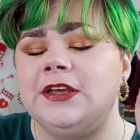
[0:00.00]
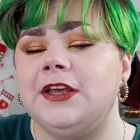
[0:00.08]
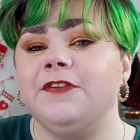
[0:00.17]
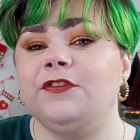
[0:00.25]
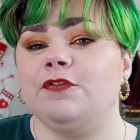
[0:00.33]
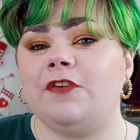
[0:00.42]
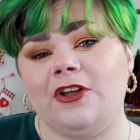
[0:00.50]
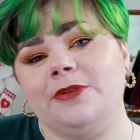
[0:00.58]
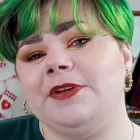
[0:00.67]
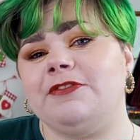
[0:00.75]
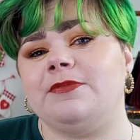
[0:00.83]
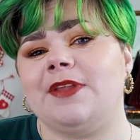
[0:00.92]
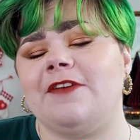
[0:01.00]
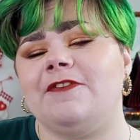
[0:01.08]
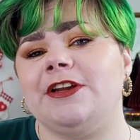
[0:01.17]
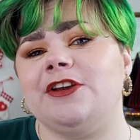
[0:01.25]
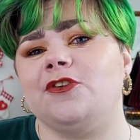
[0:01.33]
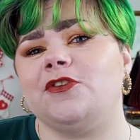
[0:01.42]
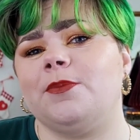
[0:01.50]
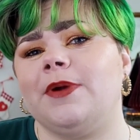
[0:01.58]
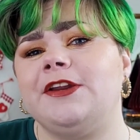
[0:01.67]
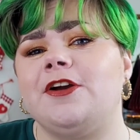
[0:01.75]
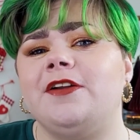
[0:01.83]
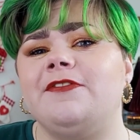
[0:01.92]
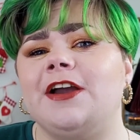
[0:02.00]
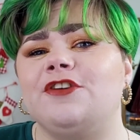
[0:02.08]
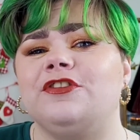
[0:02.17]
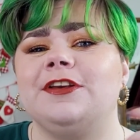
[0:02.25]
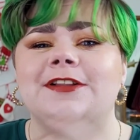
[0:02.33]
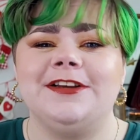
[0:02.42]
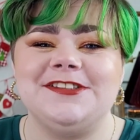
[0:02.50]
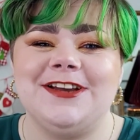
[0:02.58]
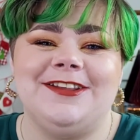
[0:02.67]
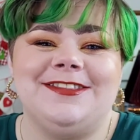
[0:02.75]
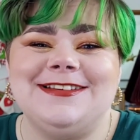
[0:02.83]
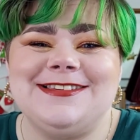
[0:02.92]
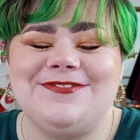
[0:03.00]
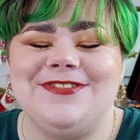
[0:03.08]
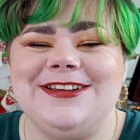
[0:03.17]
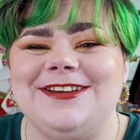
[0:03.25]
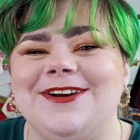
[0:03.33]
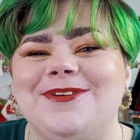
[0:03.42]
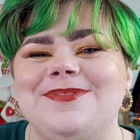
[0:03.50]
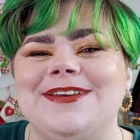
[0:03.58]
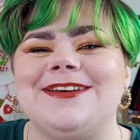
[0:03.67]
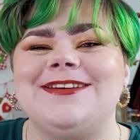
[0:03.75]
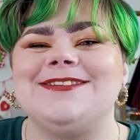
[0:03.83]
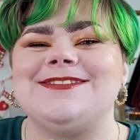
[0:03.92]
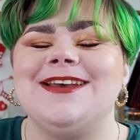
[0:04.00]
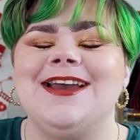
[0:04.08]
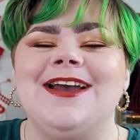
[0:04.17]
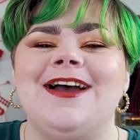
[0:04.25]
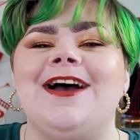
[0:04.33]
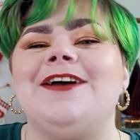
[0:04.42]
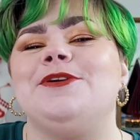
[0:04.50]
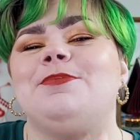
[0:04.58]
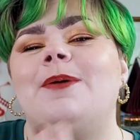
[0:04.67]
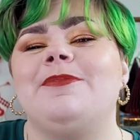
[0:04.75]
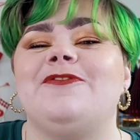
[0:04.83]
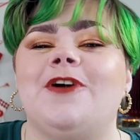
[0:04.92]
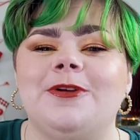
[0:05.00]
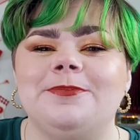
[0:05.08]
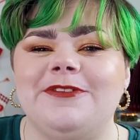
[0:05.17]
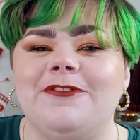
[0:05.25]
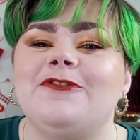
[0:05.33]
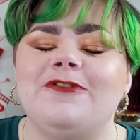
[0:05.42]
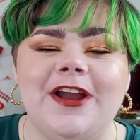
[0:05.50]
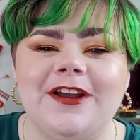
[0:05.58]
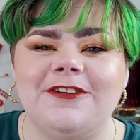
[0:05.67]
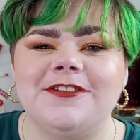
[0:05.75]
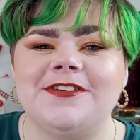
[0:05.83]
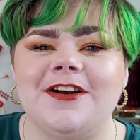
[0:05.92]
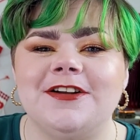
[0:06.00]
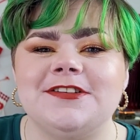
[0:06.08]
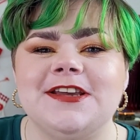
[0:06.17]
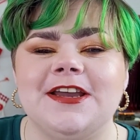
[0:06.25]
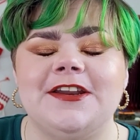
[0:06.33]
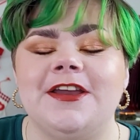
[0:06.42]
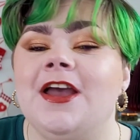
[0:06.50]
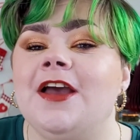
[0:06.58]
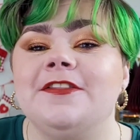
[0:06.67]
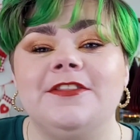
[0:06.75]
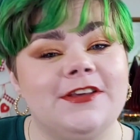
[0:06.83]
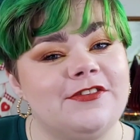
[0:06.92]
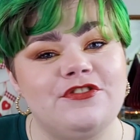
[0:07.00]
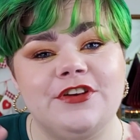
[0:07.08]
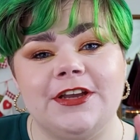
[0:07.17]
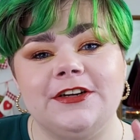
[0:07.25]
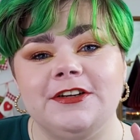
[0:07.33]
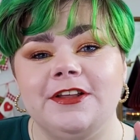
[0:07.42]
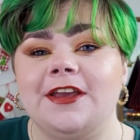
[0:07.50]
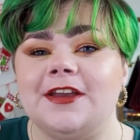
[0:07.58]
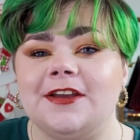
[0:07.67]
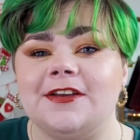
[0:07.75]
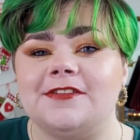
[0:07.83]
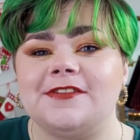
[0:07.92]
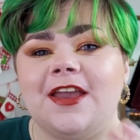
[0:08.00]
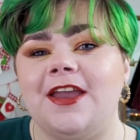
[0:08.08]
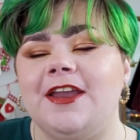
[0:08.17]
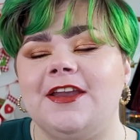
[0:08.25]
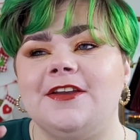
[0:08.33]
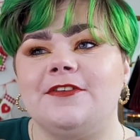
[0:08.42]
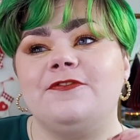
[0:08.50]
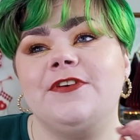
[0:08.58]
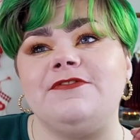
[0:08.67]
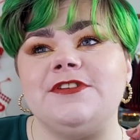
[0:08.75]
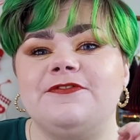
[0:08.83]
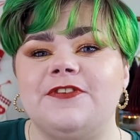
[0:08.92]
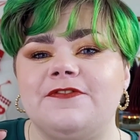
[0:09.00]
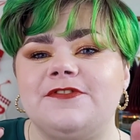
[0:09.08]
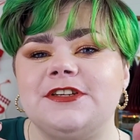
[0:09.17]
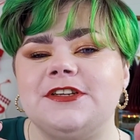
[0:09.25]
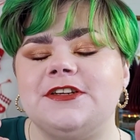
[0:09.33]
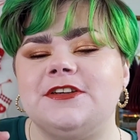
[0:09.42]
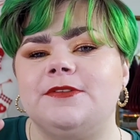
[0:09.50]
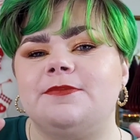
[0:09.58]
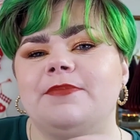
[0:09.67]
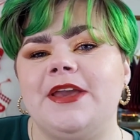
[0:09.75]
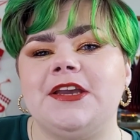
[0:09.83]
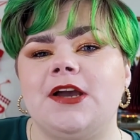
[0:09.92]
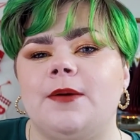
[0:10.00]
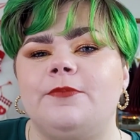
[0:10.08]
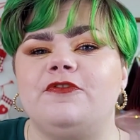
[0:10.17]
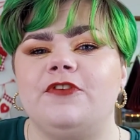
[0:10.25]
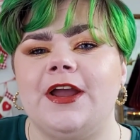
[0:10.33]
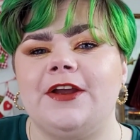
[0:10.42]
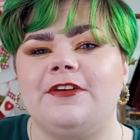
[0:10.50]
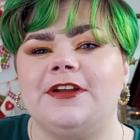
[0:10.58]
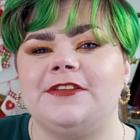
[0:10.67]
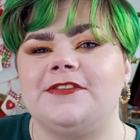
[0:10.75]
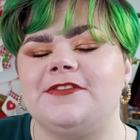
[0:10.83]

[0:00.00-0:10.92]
If you followed me from that video, you might not have actually clicked on this video because you probably followed me for fragrance content. This channel is a 50-50 makeup fragrance